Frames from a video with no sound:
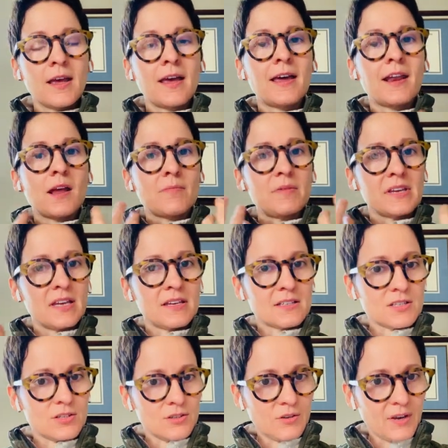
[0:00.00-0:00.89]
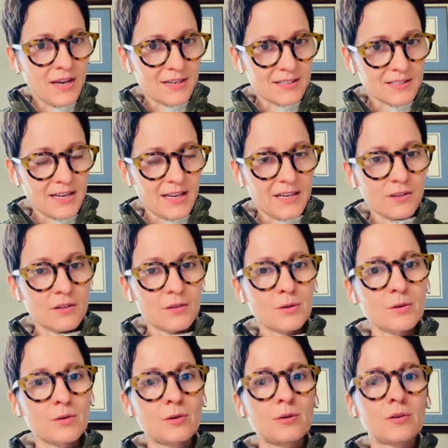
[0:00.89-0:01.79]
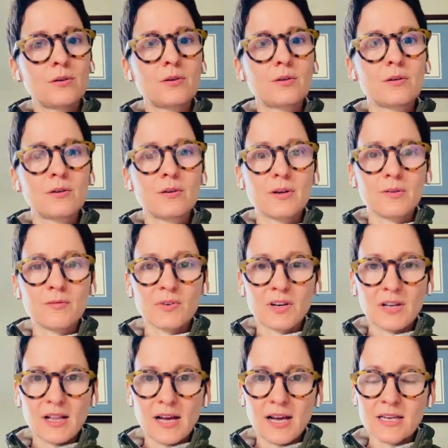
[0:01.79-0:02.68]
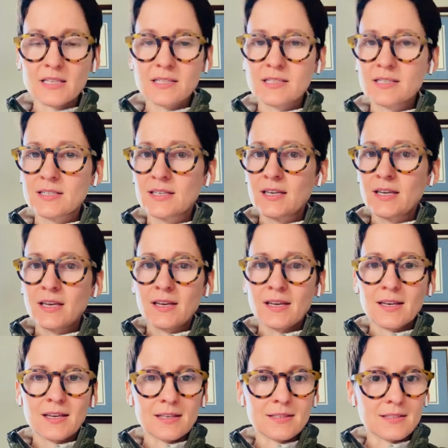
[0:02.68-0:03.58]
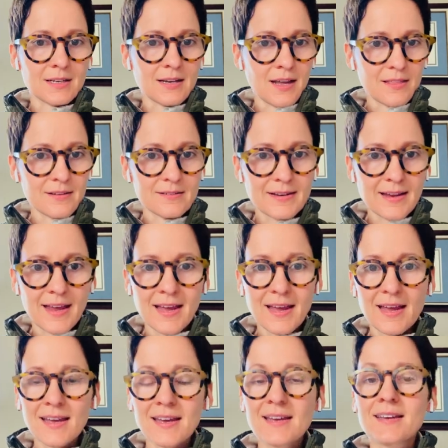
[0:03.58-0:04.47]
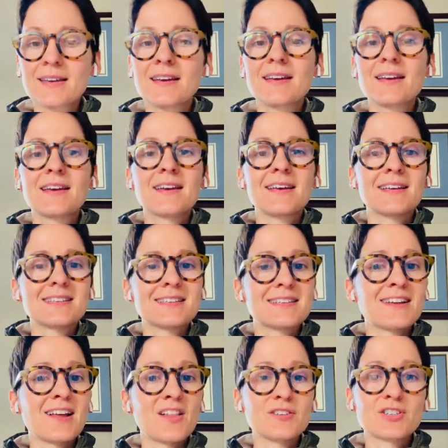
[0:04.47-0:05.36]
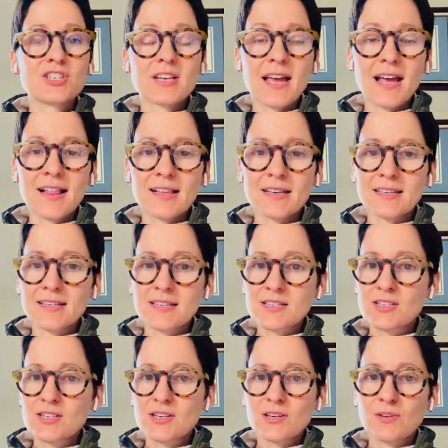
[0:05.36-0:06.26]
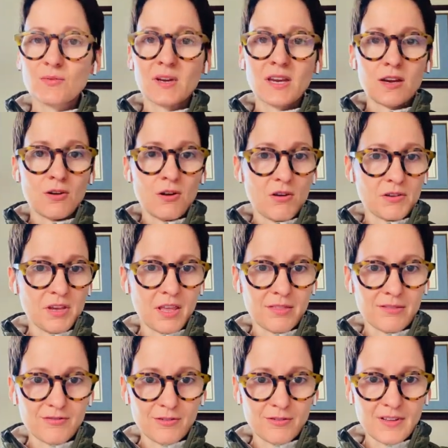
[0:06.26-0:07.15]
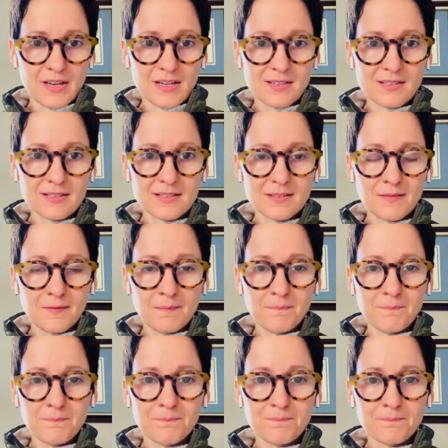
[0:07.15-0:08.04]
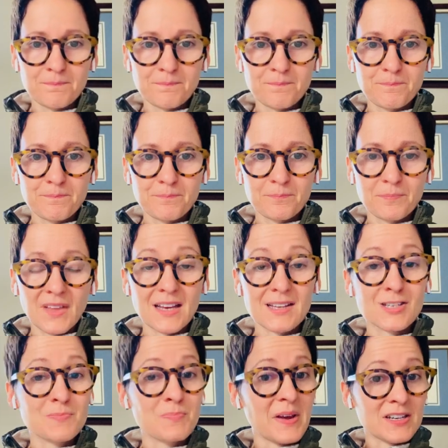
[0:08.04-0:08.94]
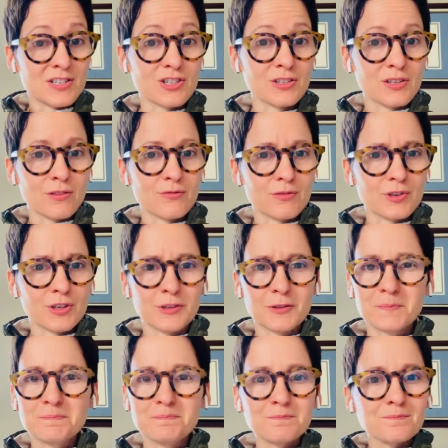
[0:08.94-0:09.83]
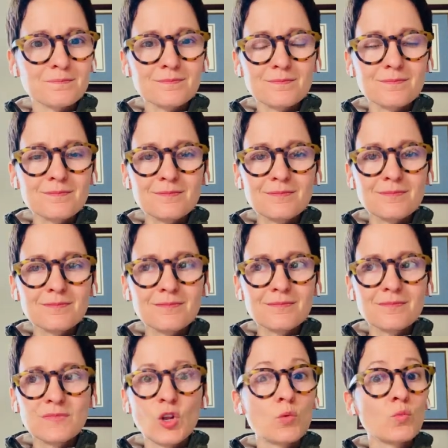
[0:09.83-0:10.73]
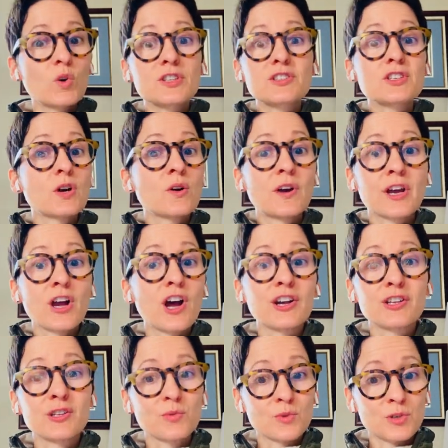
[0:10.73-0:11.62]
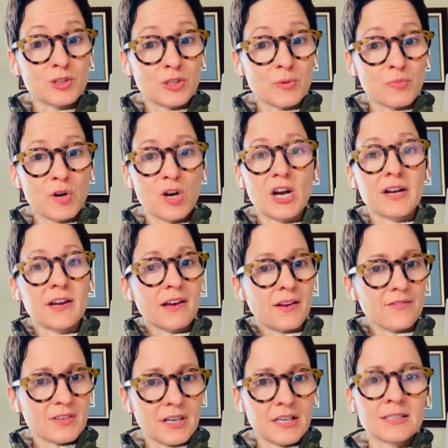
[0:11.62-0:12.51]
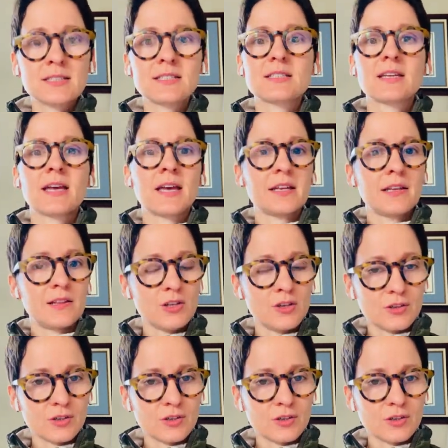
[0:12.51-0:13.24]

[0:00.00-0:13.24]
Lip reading: And I began to exhale and realize it's another day, it's another challenge, we can all get through this, especially through what's going on in the world abroad in Afghanistan and the